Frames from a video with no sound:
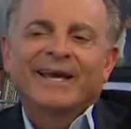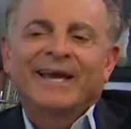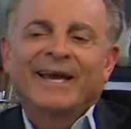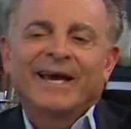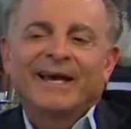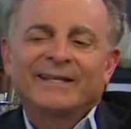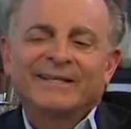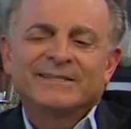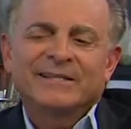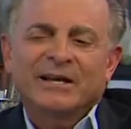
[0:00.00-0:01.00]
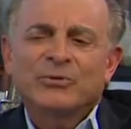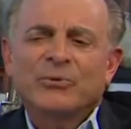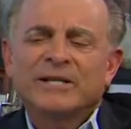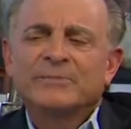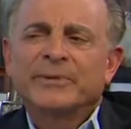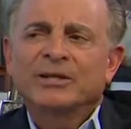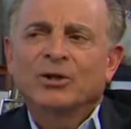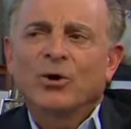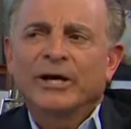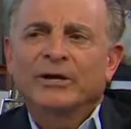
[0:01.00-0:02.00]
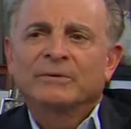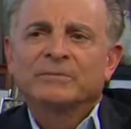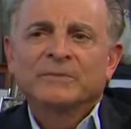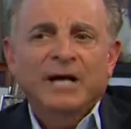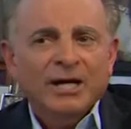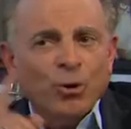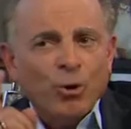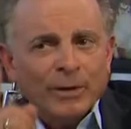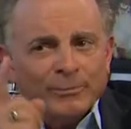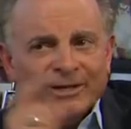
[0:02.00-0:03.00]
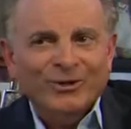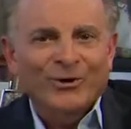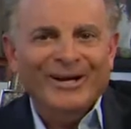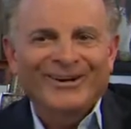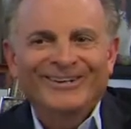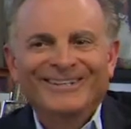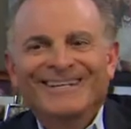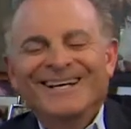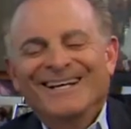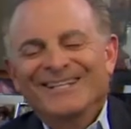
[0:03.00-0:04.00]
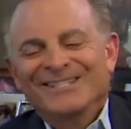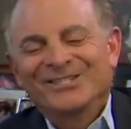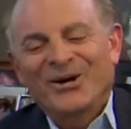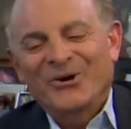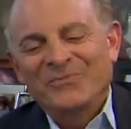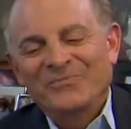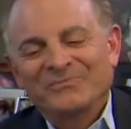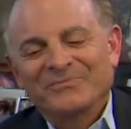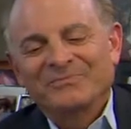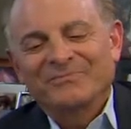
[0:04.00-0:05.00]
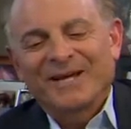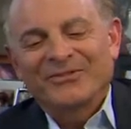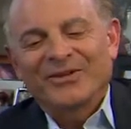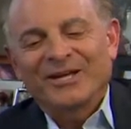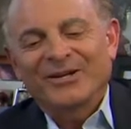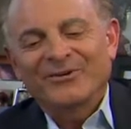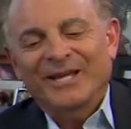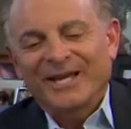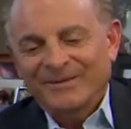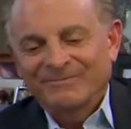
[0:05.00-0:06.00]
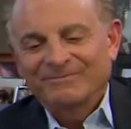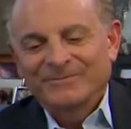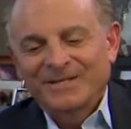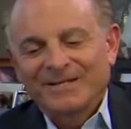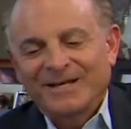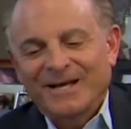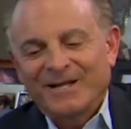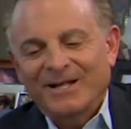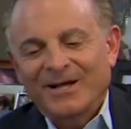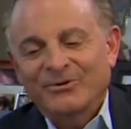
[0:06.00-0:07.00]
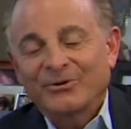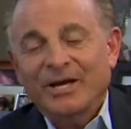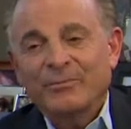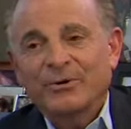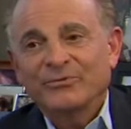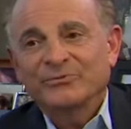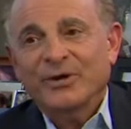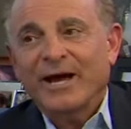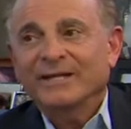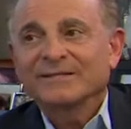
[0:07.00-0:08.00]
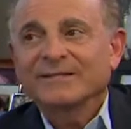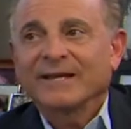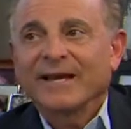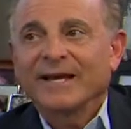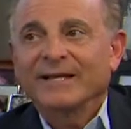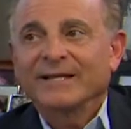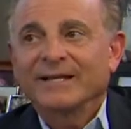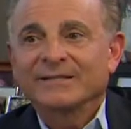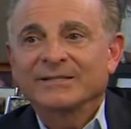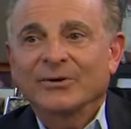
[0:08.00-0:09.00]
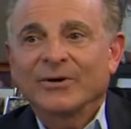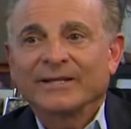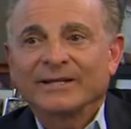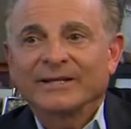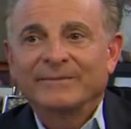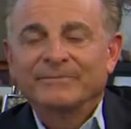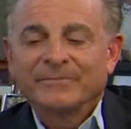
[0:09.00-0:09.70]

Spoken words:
And he said, otherwise be a lawyer, a corporate lawyer. So I thought, okay, I'll go down both tracks. And so I did.